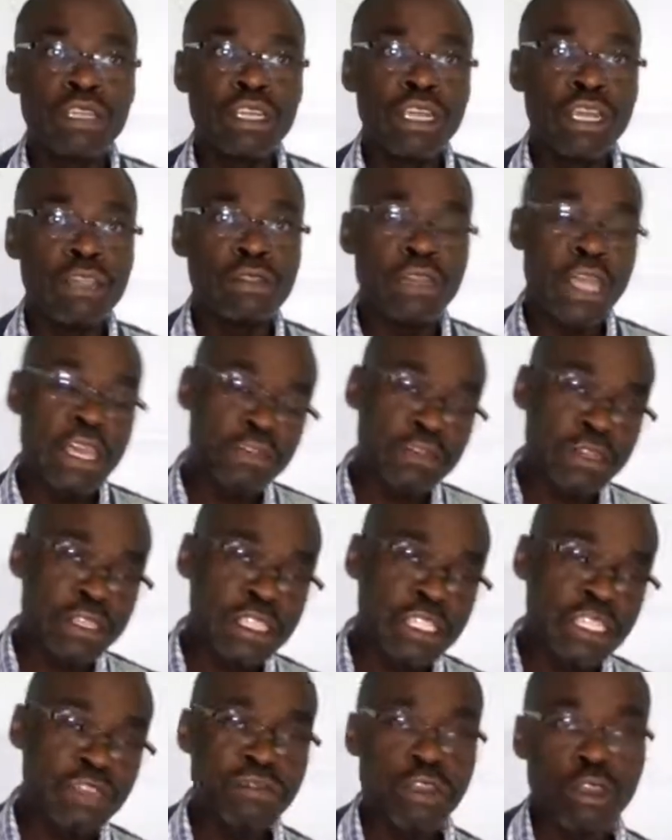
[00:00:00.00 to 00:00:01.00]
They
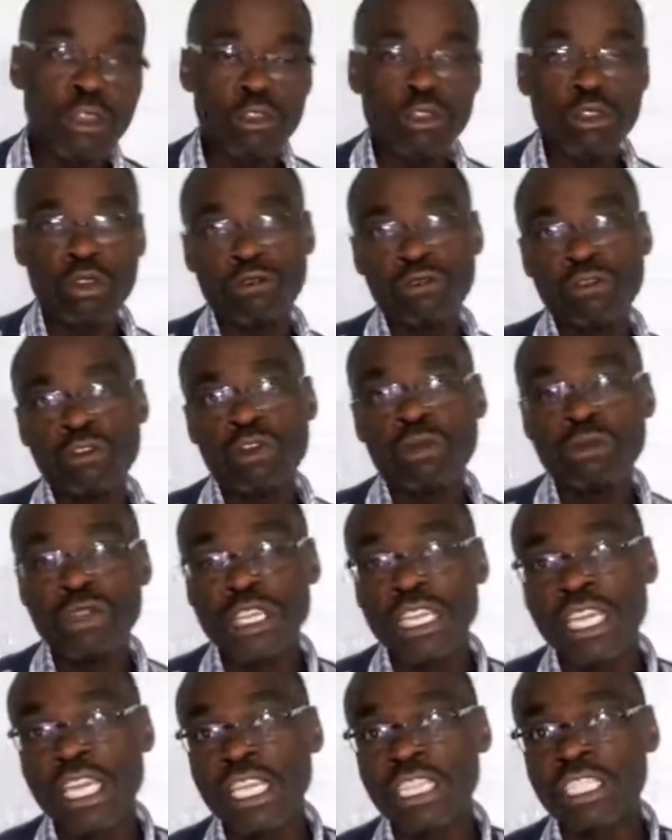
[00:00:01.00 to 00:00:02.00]
receive a lot of
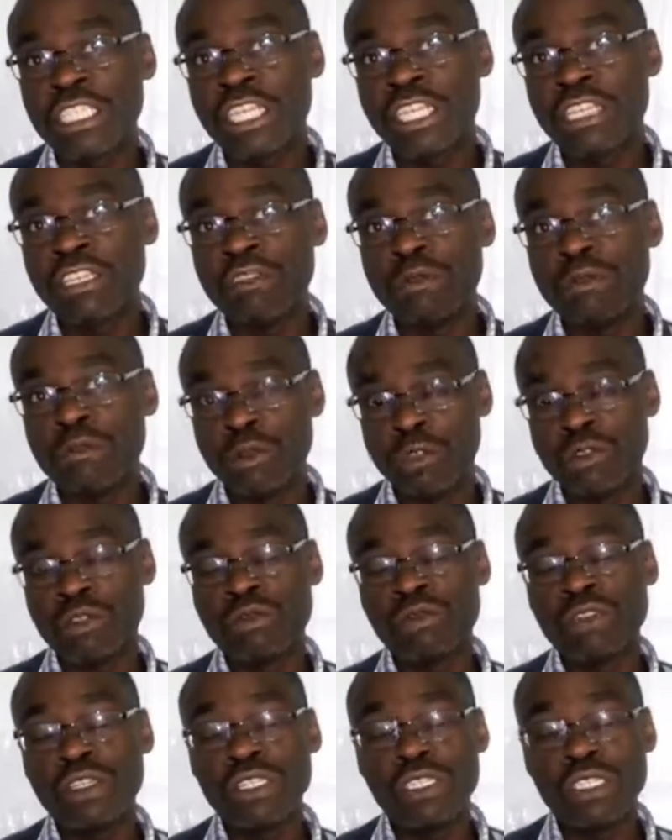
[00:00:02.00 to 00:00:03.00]
communication, most of
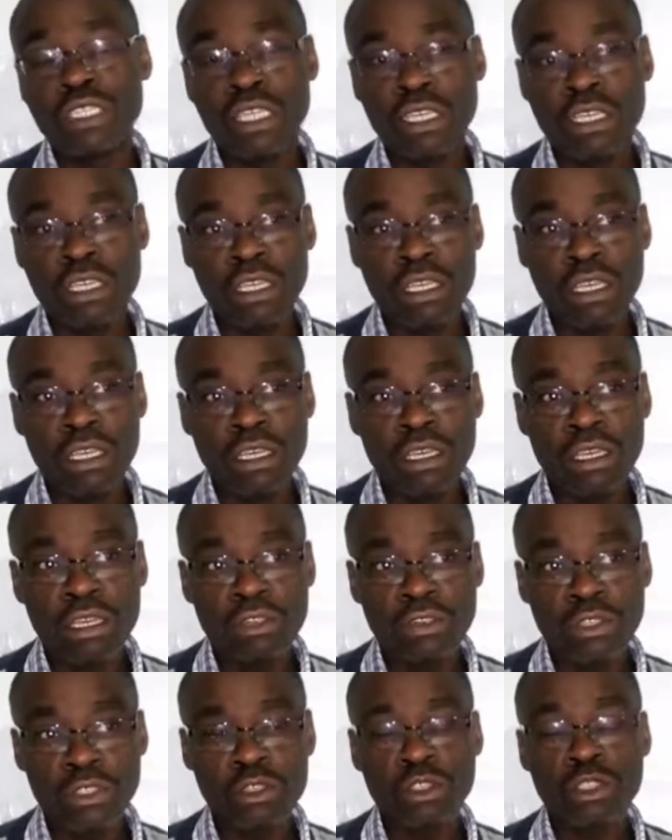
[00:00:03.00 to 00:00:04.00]
these
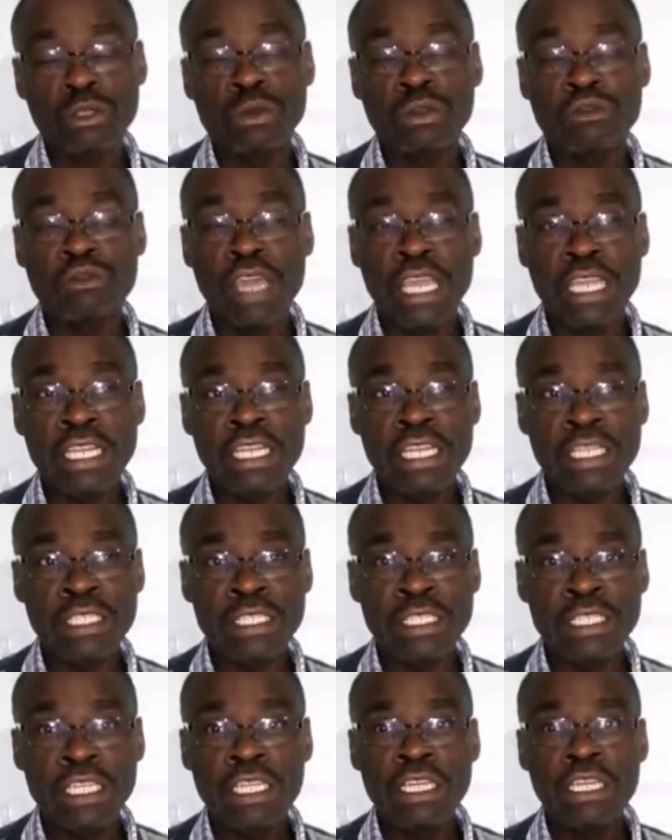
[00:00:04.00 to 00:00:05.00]
resource
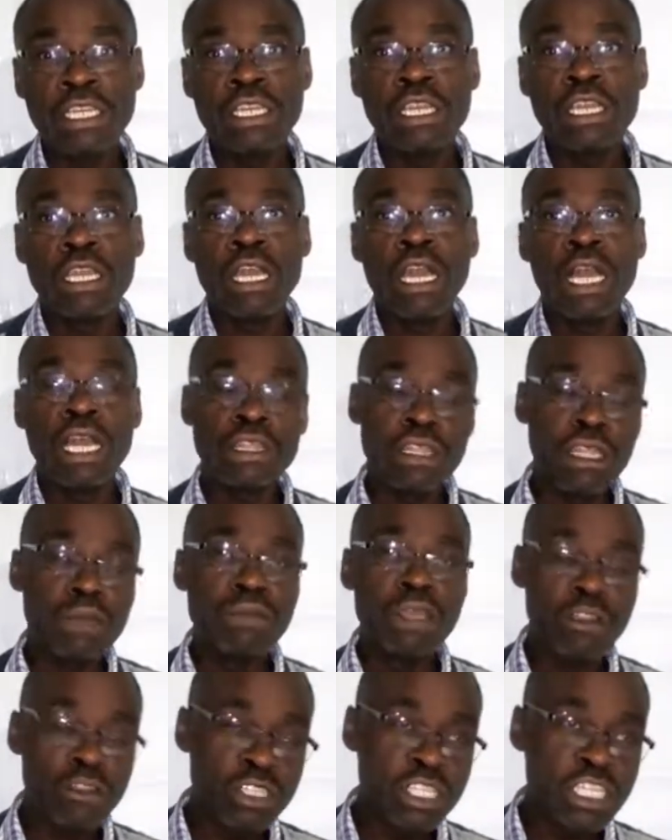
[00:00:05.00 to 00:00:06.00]
providers, and they may
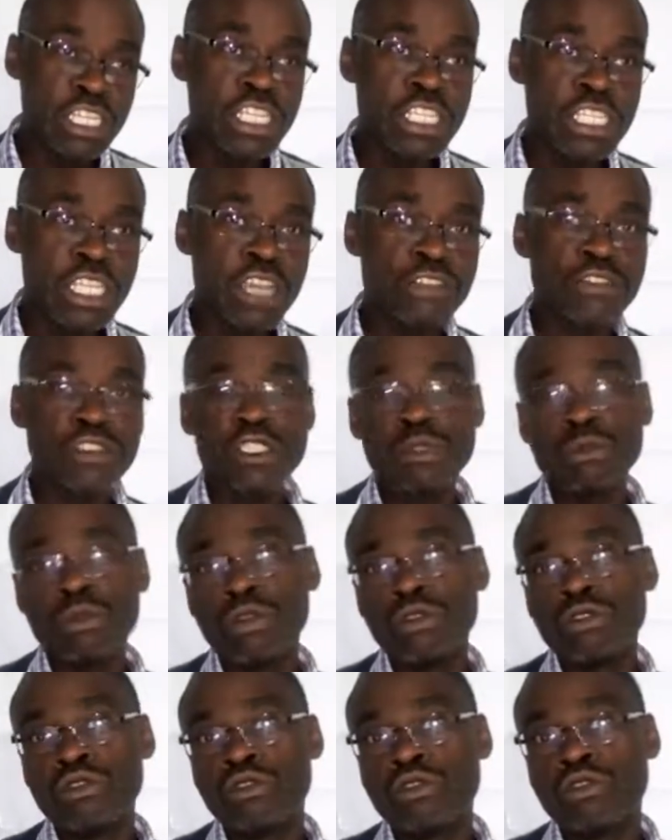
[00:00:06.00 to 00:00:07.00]
not initially
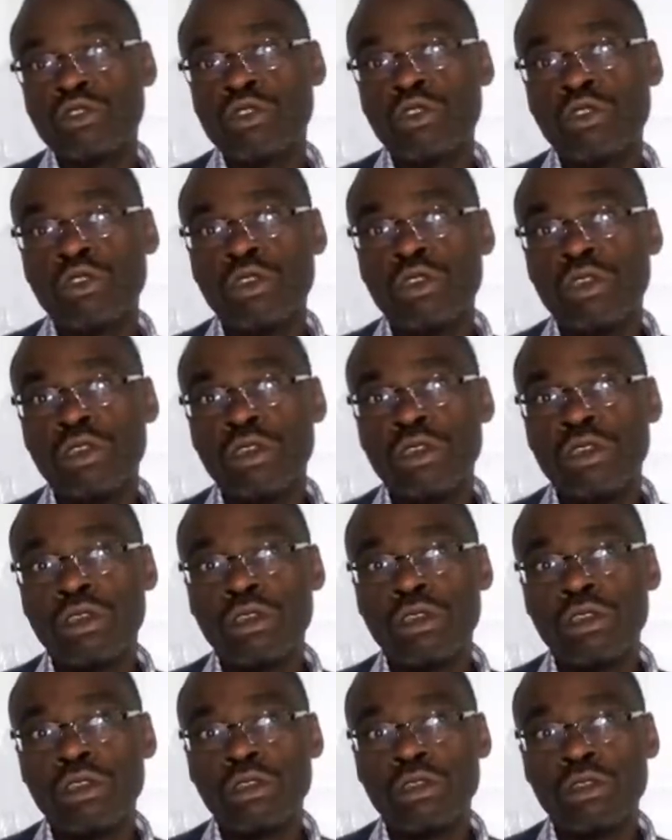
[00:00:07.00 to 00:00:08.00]
respond to
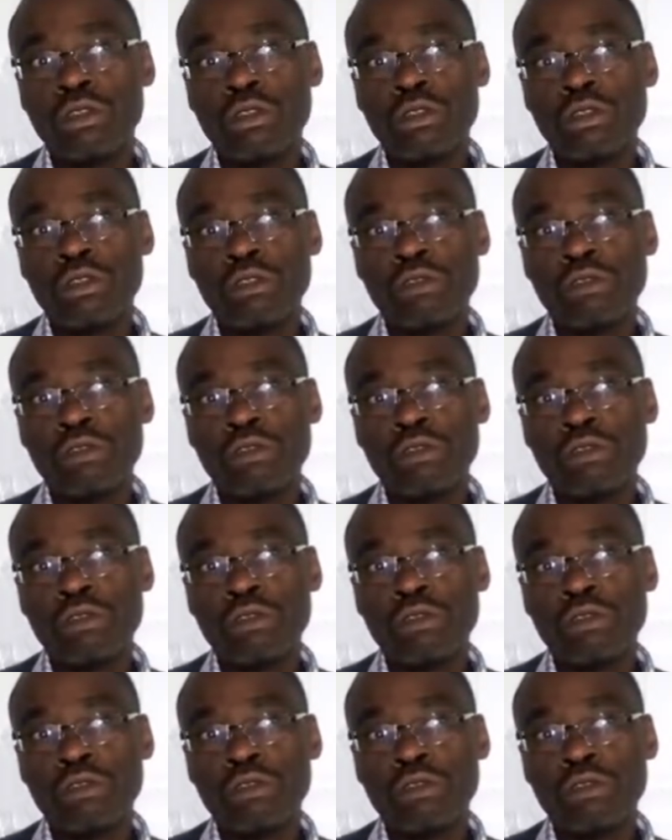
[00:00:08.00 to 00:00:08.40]
your